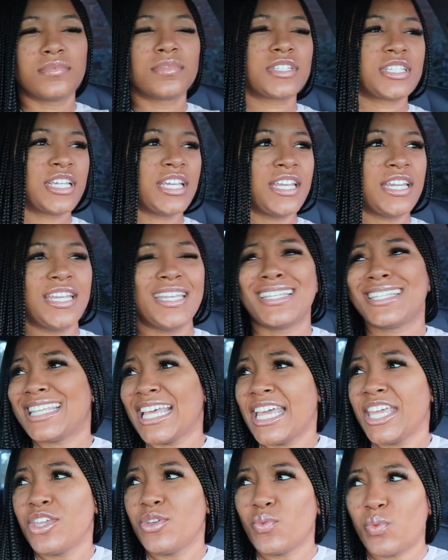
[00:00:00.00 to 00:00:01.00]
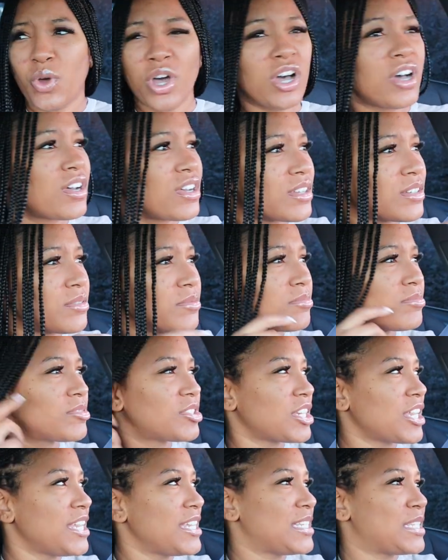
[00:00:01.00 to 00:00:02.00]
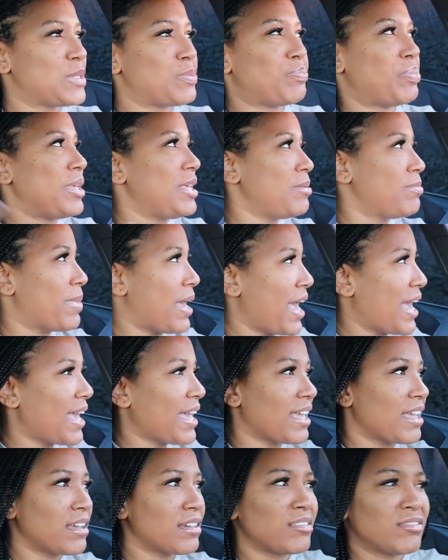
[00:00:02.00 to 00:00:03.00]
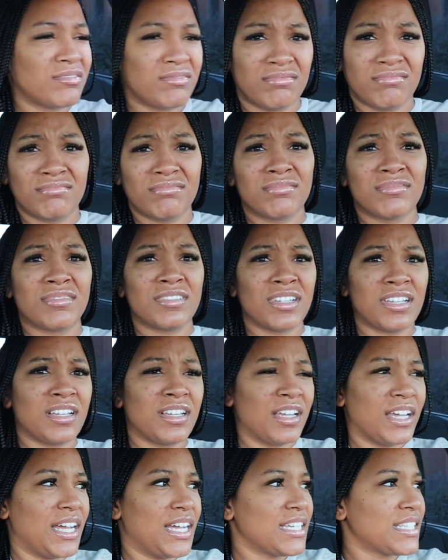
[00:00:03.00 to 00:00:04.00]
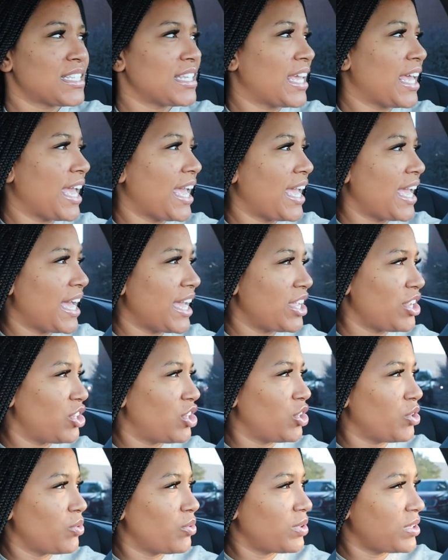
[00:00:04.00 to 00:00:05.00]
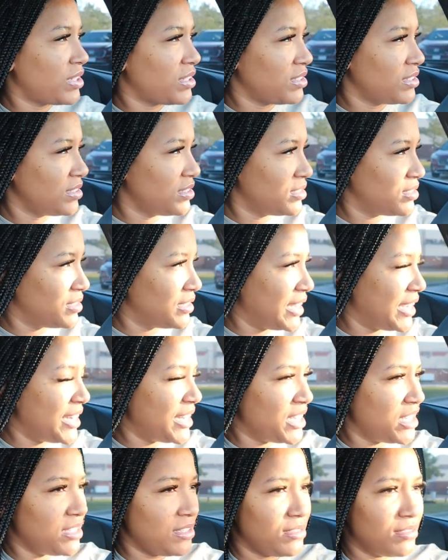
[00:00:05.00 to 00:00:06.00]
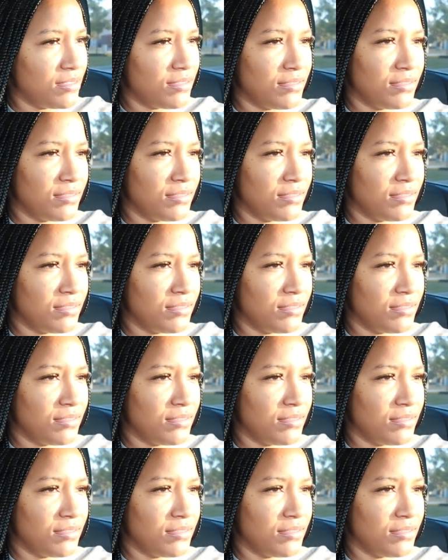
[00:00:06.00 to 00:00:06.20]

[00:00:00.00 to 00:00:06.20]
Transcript: She ain't say you welcome. She ain't speak back. I said, hey, how you doing, lady?